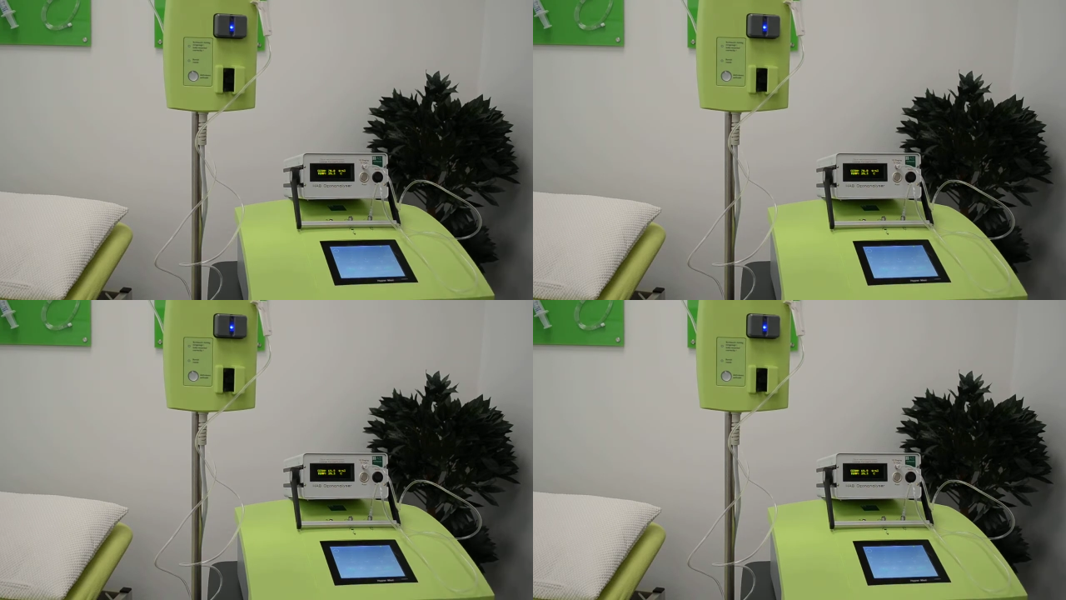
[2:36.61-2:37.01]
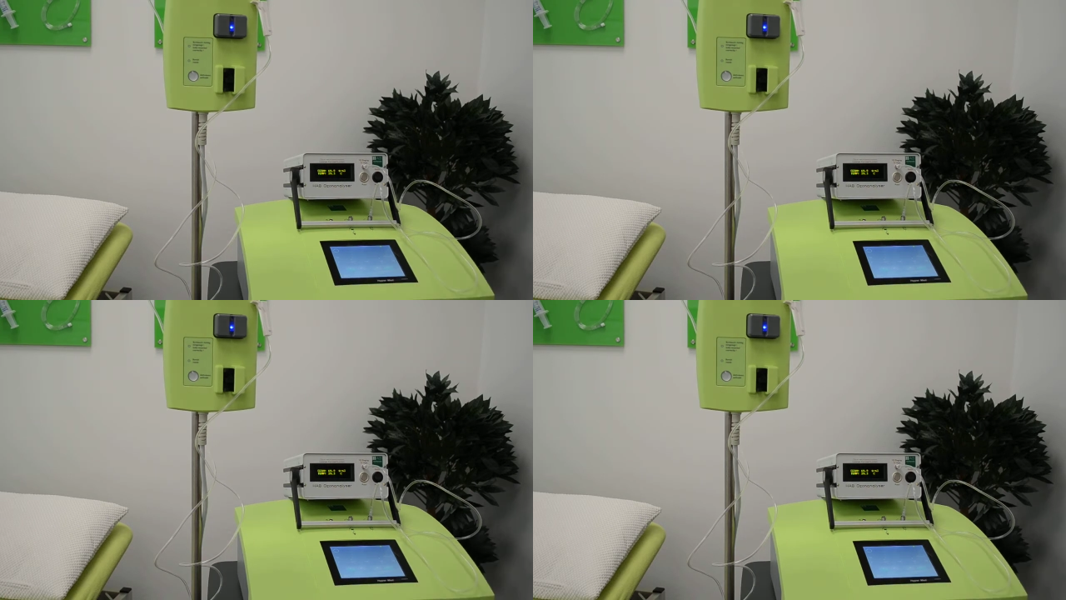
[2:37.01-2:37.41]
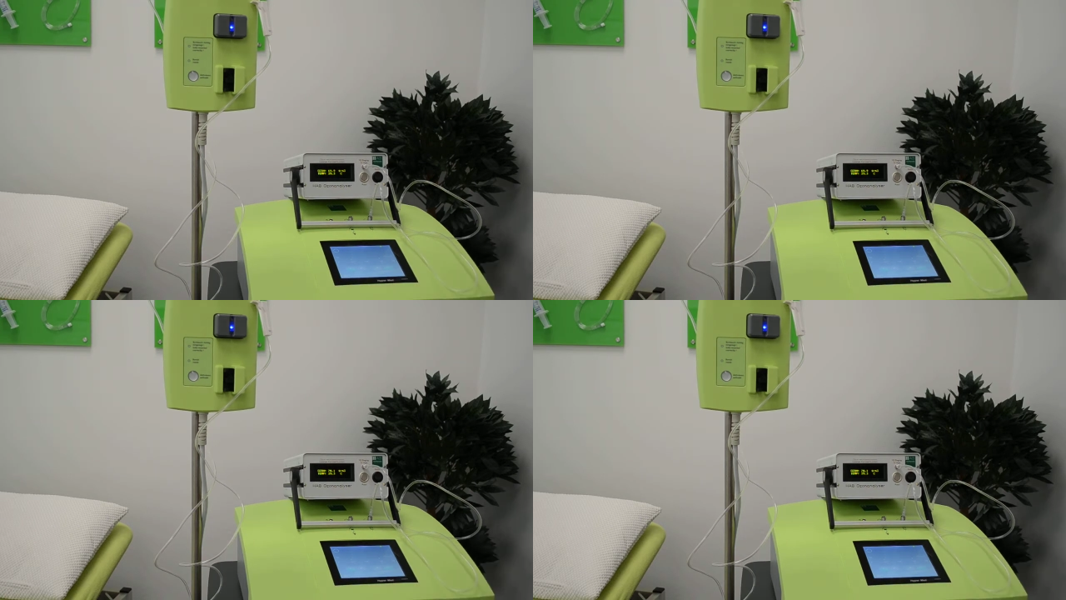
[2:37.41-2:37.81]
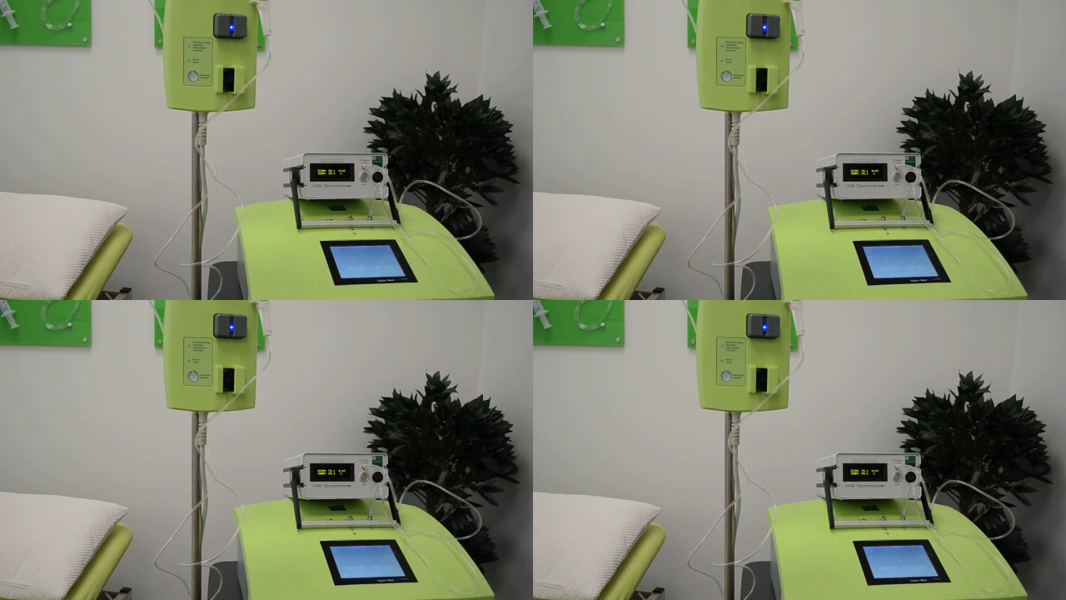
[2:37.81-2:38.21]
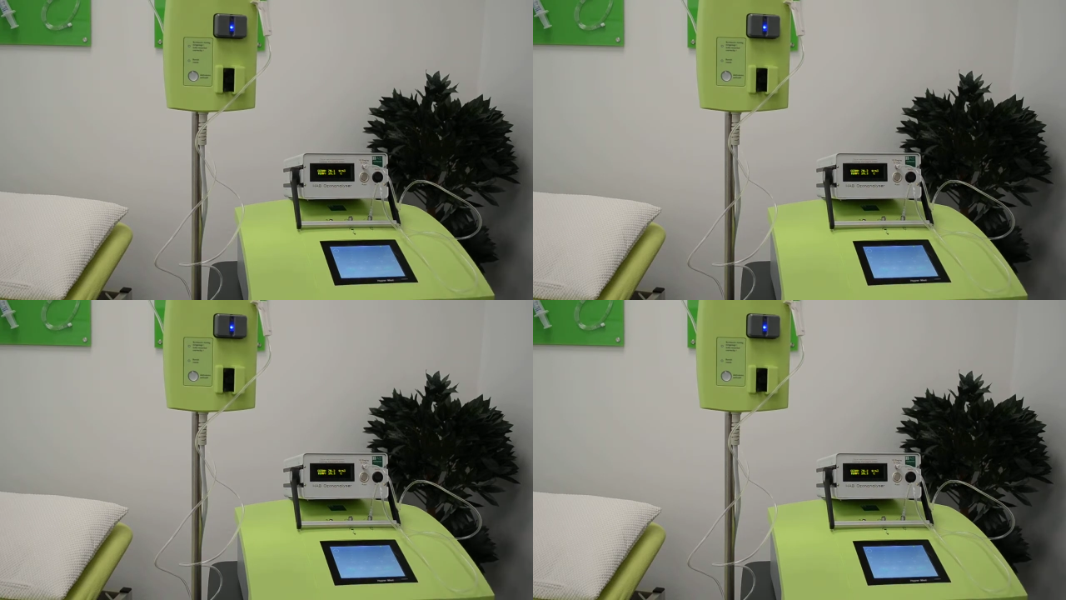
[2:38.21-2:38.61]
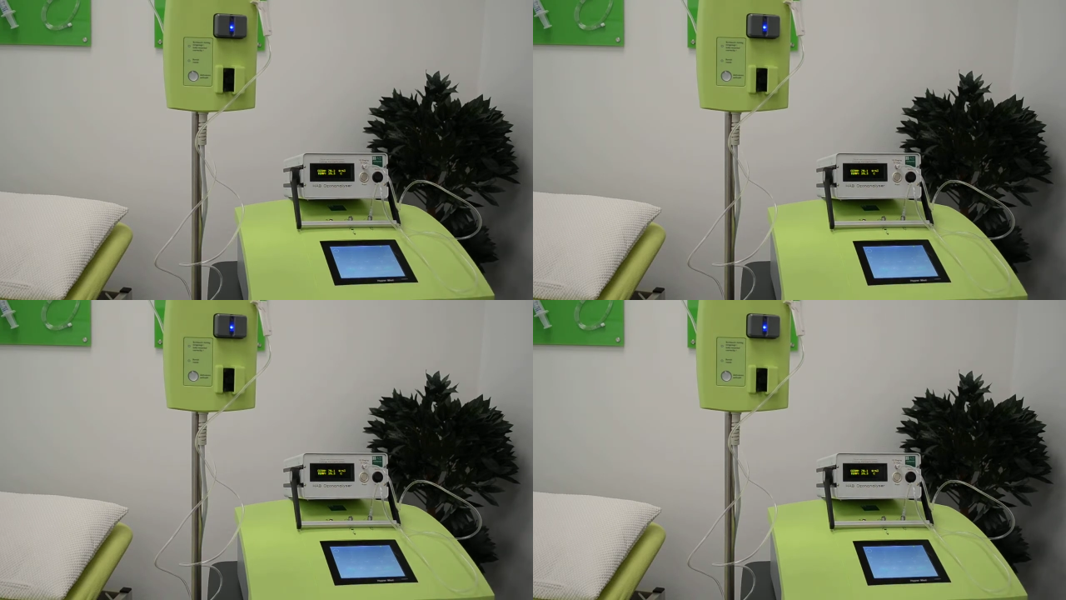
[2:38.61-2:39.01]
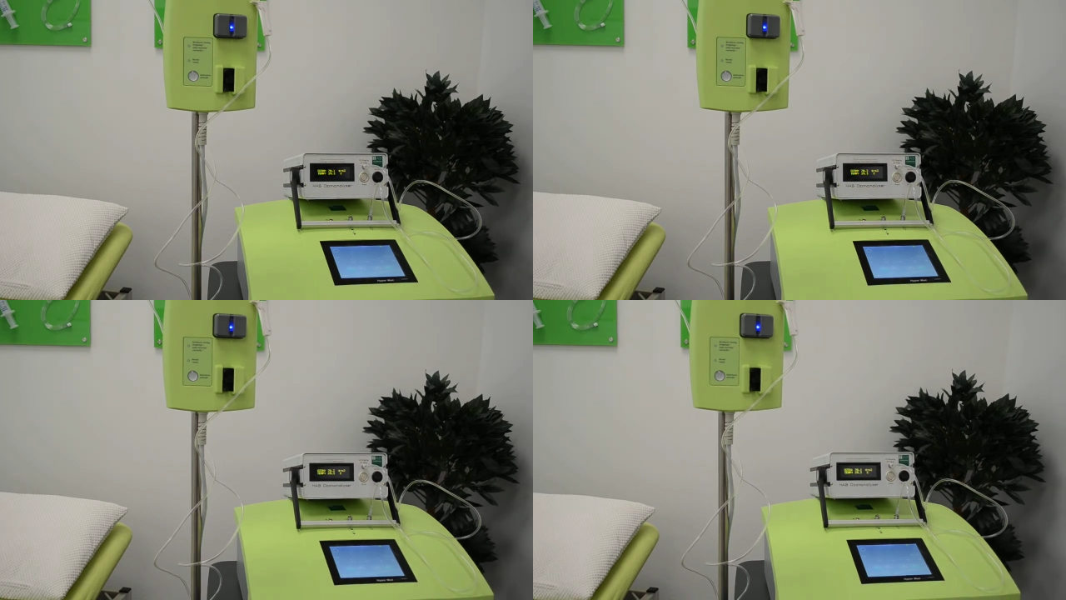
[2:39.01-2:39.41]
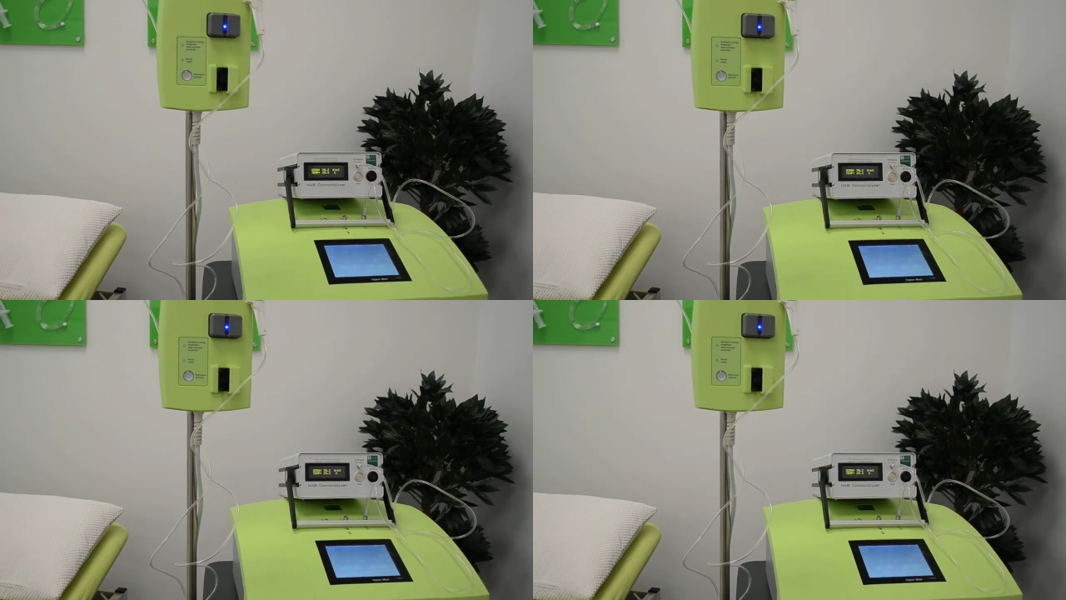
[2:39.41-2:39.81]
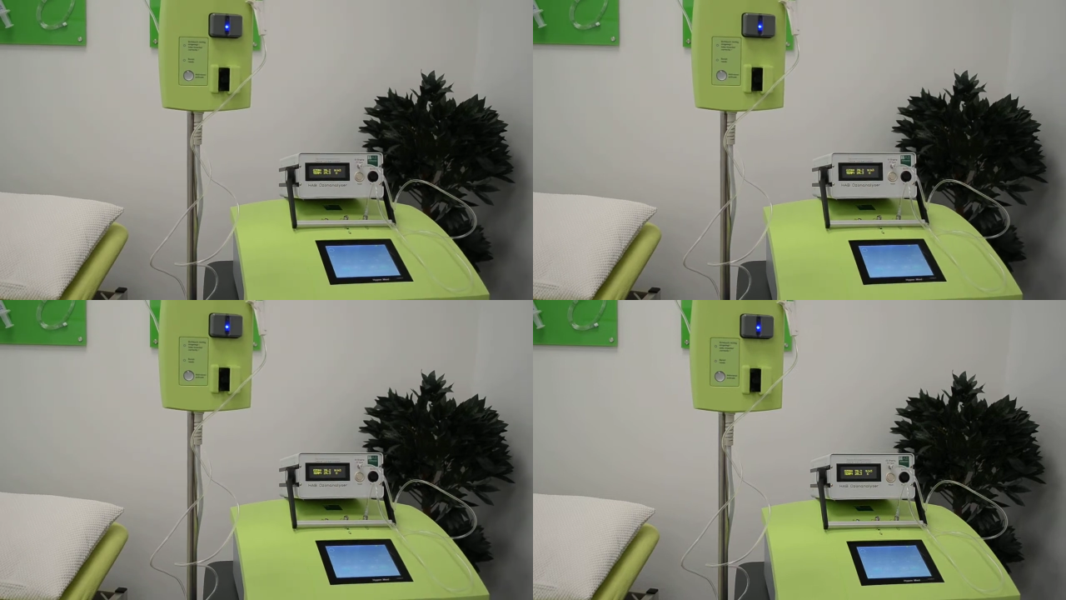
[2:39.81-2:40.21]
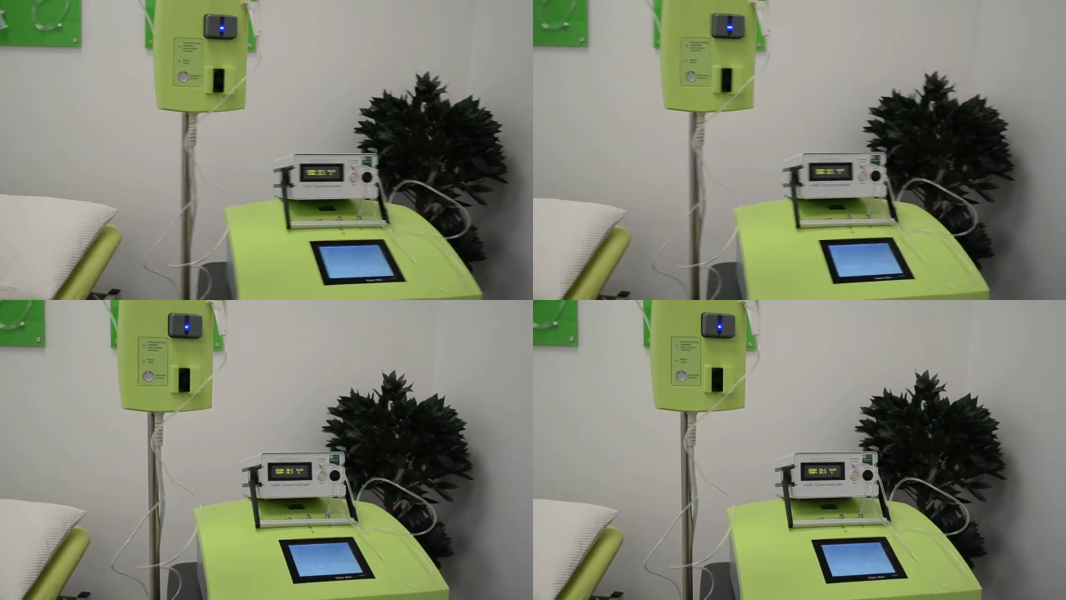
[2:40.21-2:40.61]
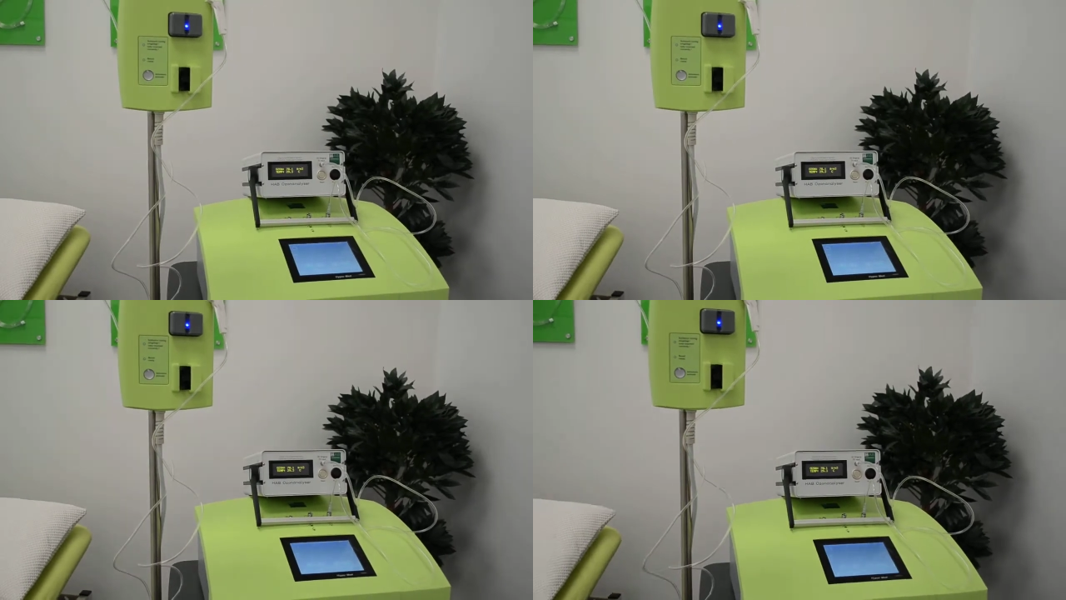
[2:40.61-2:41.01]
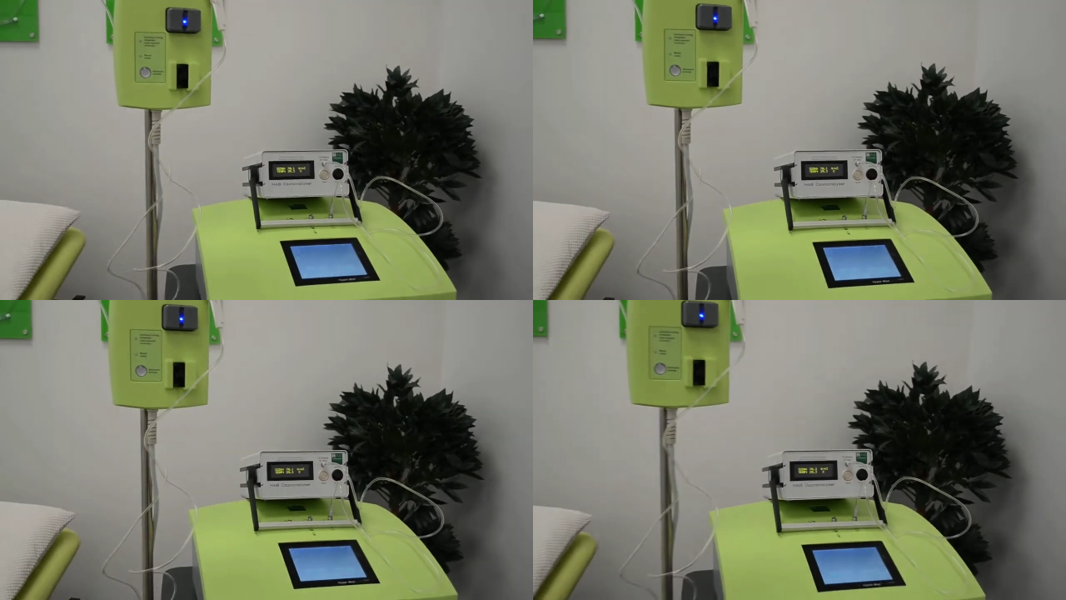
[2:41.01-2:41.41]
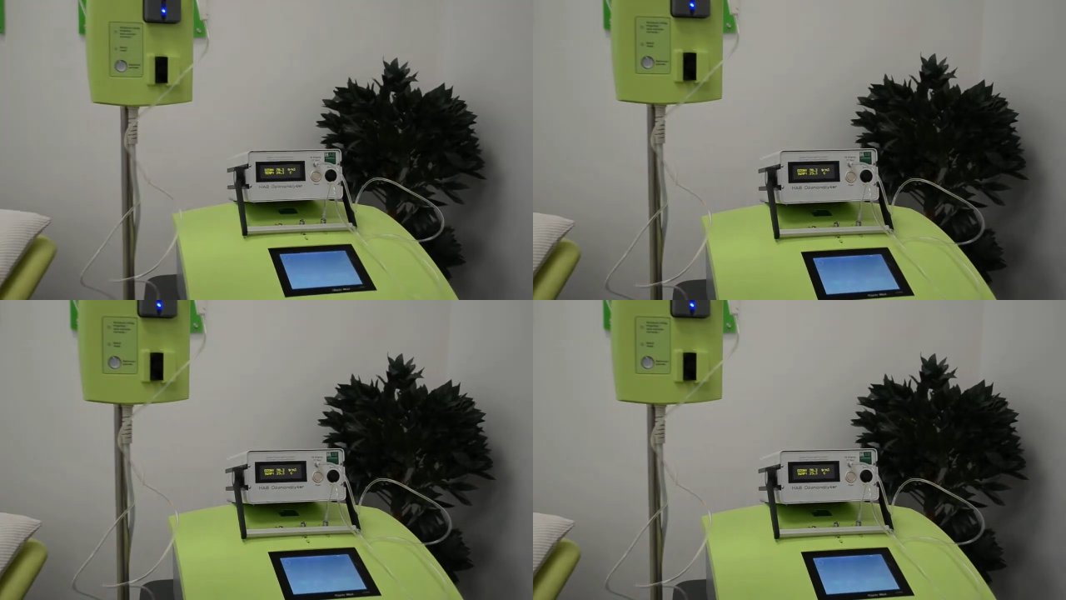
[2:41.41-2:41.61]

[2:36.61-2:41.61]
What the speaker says: [unreadable: no face in view]